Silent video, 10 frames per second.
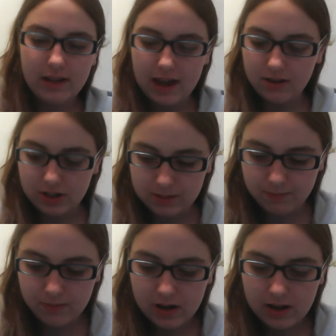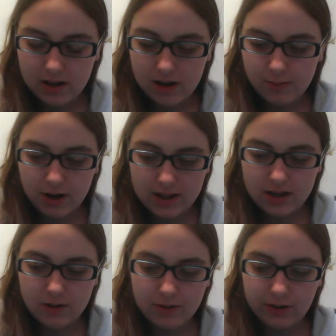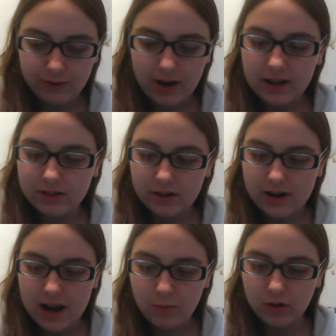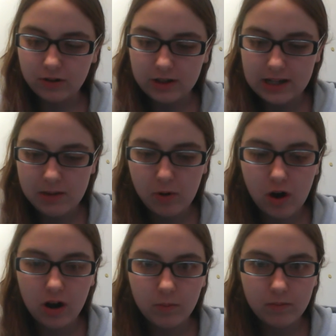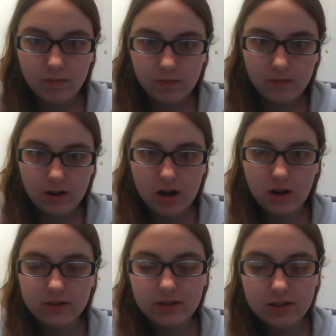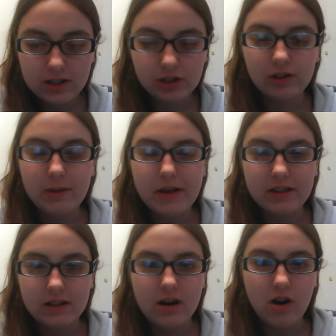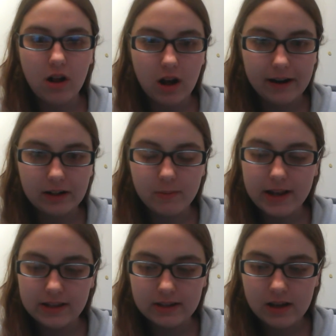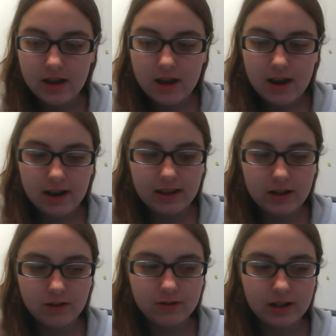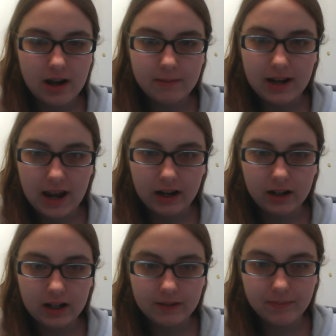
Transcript: just pray that you and your friends are able to keep calm in all disagreements and in all arguments, and that you don't succumb to anger.